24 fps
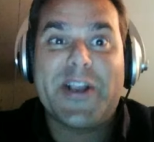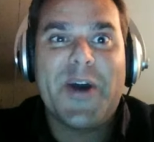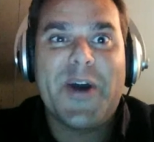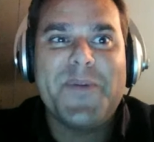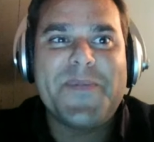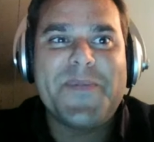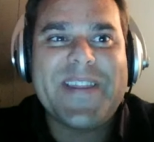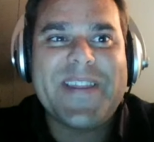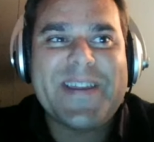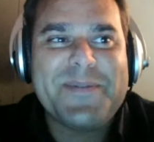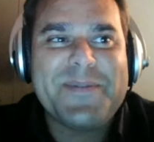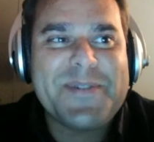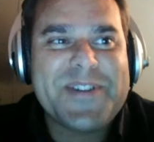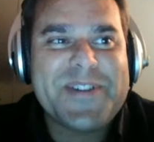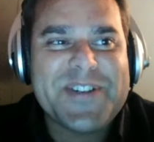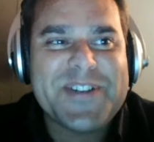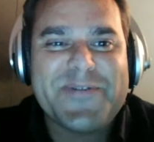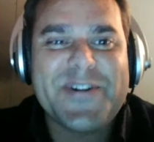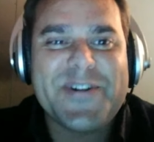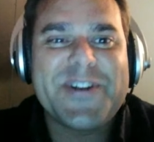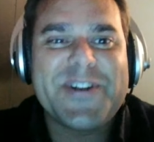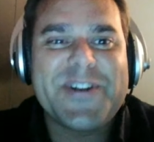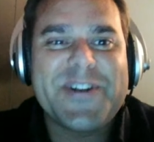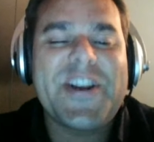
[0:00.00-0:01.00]
can't be there, which
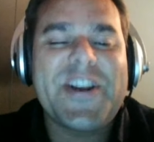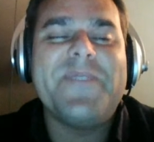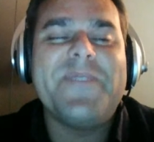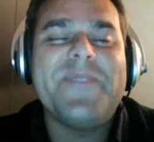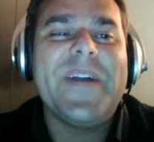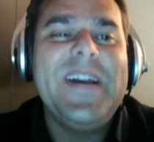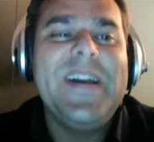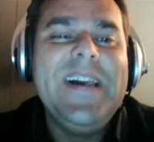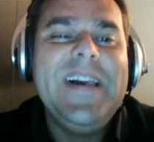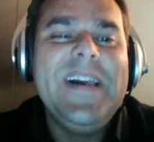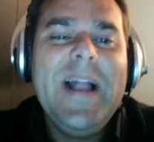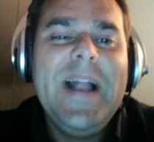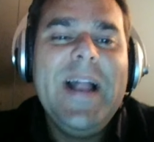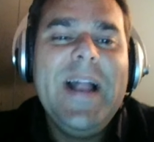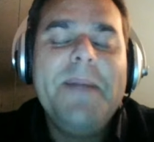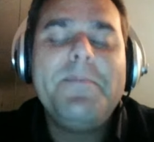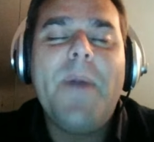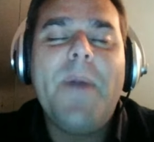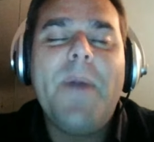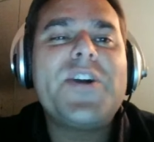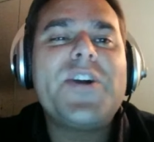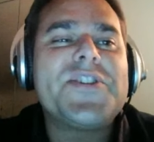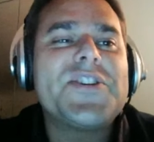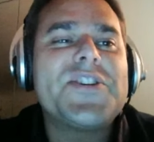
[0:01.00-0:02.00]
is a real shame. But
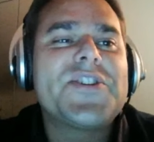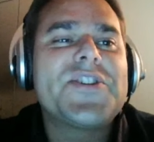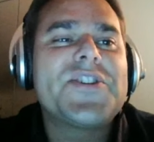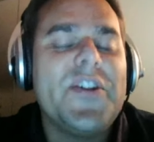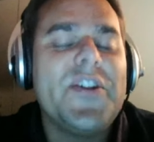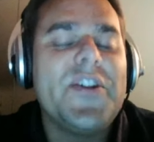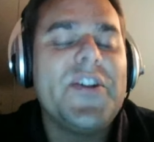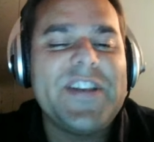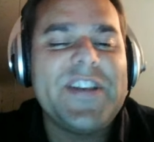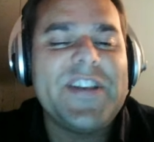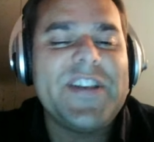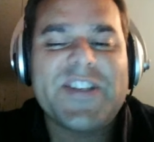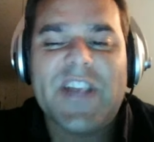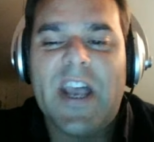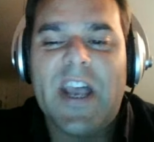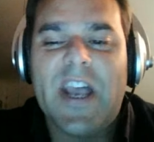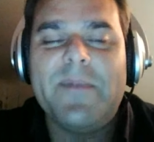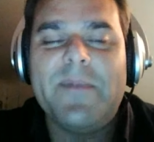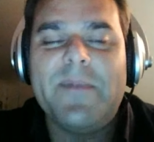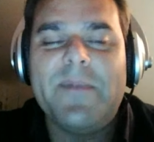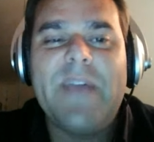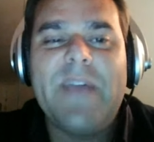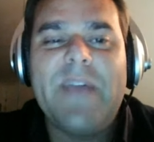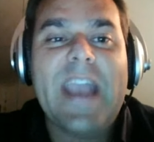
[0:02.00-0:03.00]
Marcus has got this
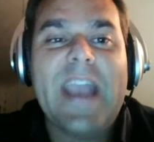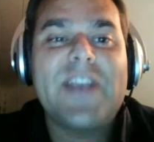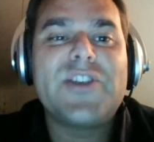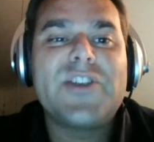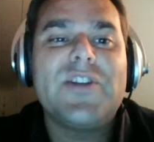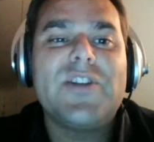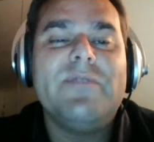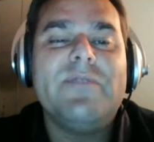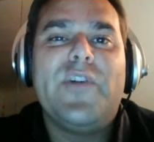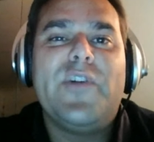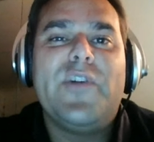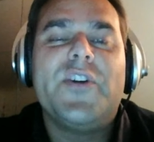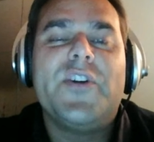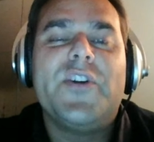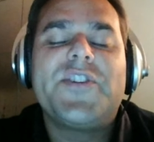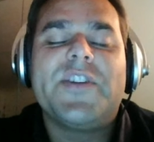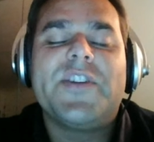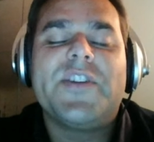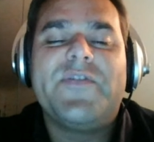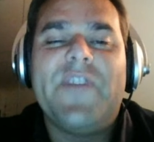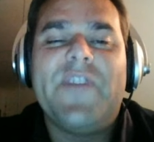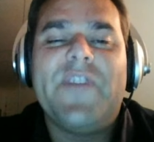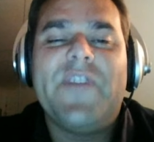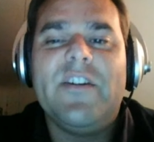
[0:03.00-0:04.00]
excellent
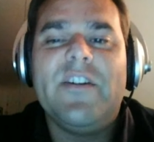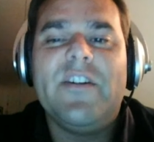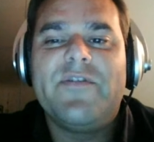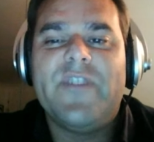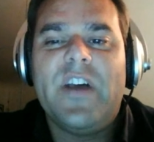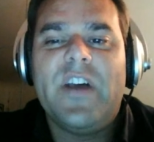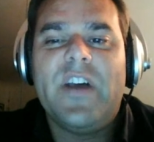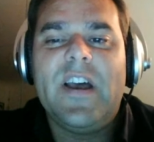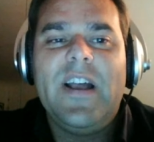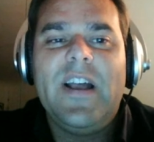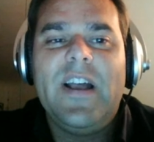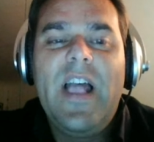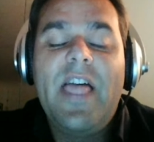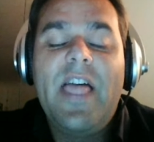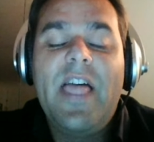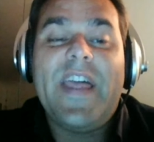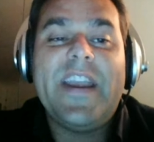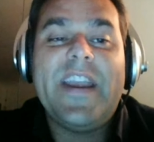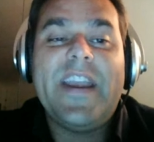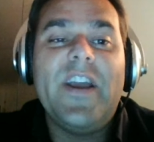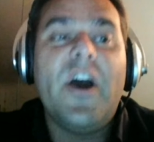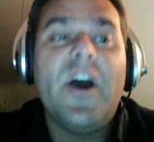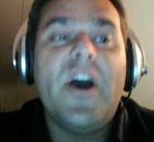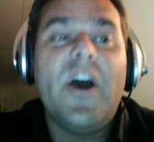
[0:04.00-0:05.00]
philosophy of
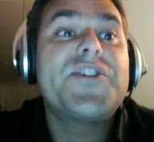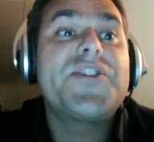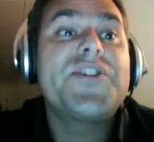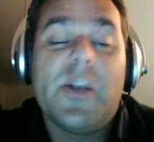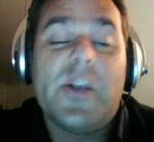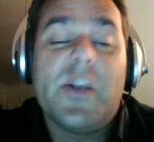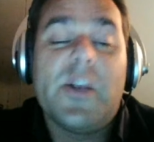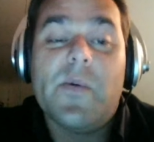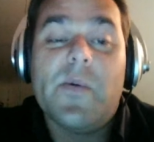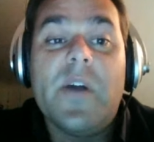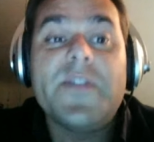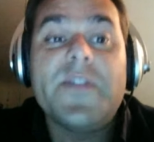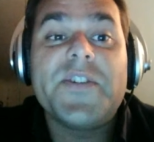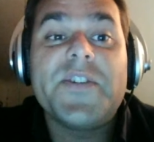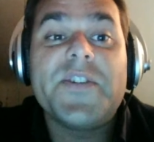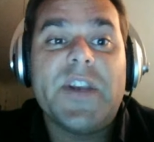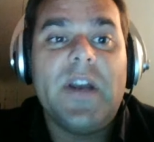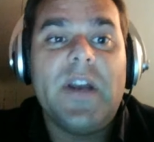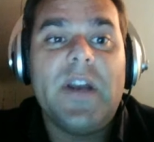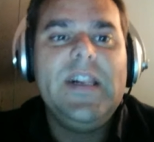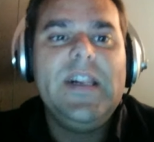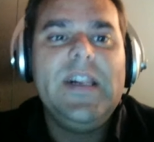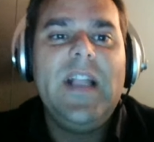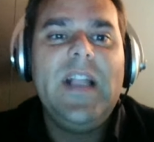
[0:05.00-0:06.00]
they ask, you answer.